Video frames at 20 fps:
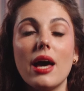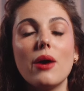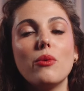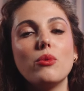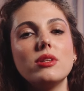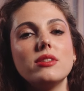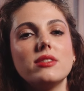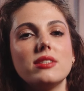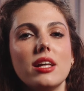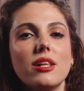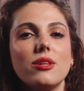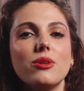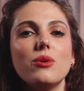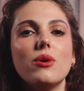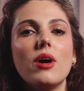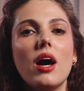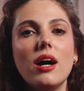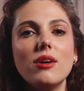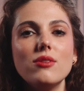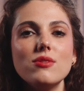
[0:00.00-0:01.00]
I will tell you
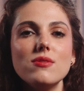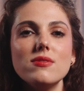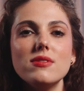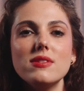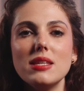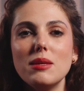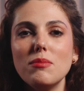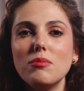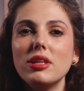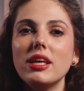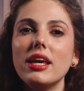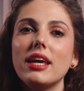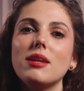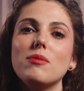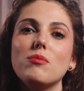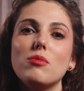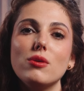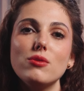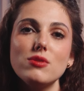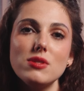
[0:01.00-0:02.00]
how to simply and
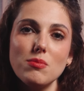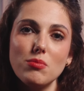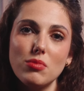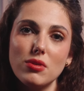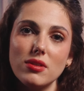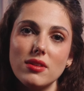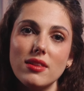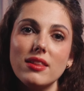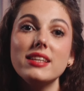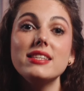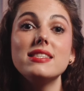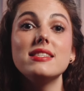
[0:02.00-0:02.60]
most importantly